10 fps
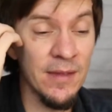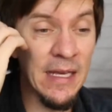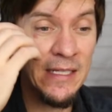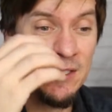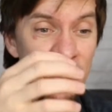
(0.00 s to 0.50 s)

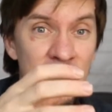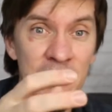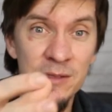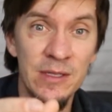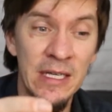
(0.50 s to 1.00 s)

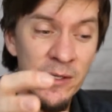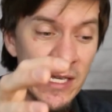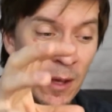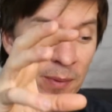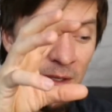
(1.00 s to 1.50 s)
He's
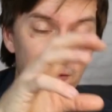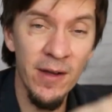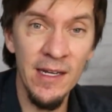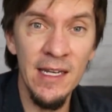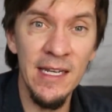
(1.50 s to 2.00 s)
helping you
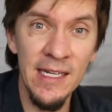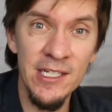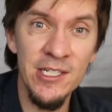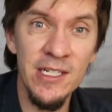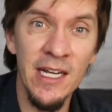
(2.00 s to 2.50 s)
find a
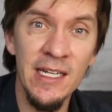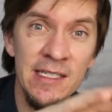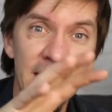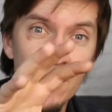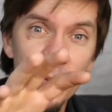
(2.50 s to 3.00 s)
niche, and
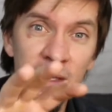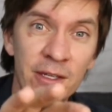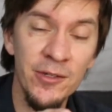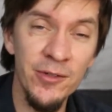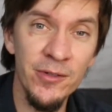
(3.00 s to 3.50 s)
he's helping
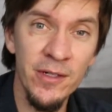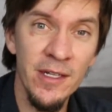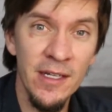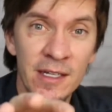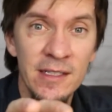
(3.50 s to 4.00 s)
you
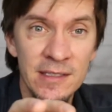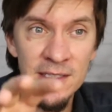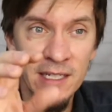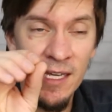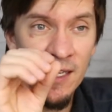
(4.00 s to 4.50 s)

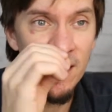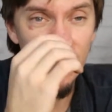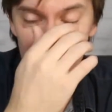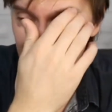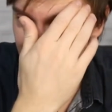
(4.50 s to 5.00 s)

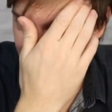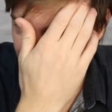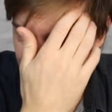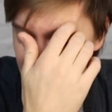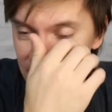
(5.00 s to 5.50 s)
take that
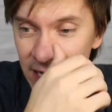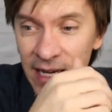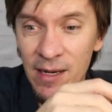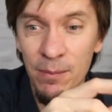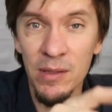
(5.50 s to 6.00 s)
niche
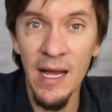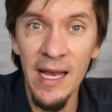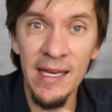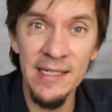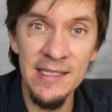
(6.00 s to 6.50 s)
and
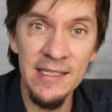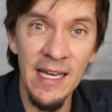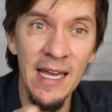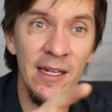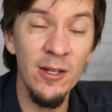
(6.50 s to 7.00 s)
apply it
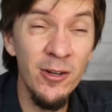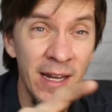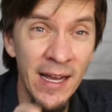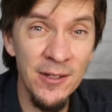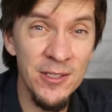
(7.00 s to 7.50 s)
and learn
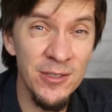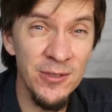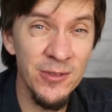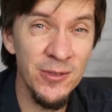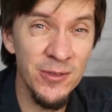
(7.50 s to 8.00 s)
how
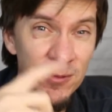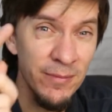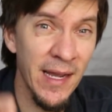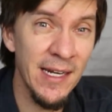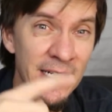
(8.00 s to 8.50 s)
to
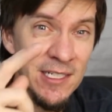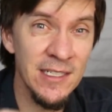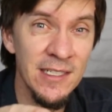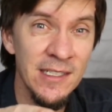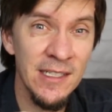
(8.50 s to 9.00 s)

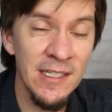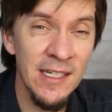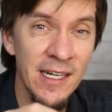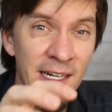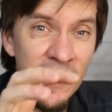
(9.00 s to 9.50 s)
manage,
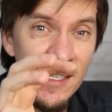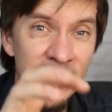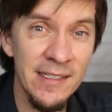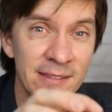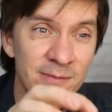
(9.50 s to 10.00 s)

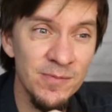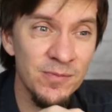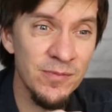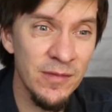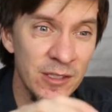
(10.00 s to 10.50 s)

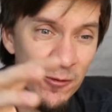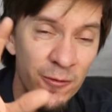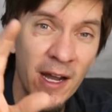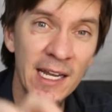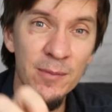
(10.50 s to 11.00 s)
to
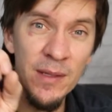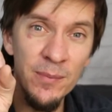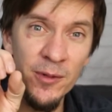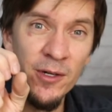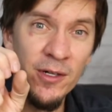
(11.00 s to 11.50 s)
find
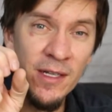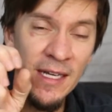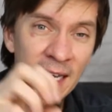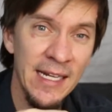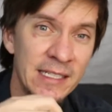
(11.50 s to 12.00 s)
people
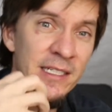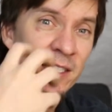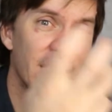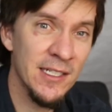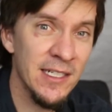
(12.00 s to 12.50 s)
and to
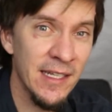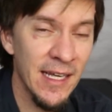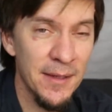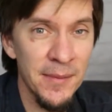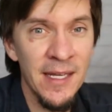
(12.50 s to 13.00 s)
talk to
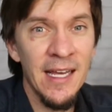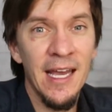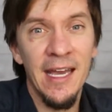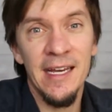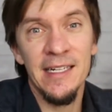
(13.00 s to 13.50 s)
them
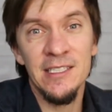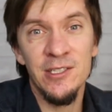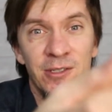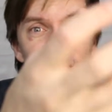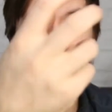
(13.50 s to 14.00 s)
and
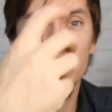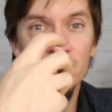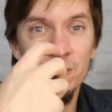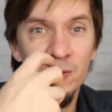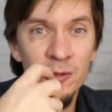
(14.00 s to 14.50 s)

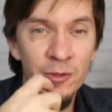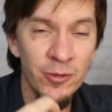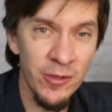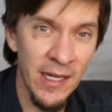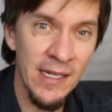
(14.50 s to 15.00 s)
to
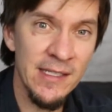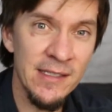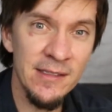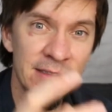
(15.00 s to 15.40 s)
create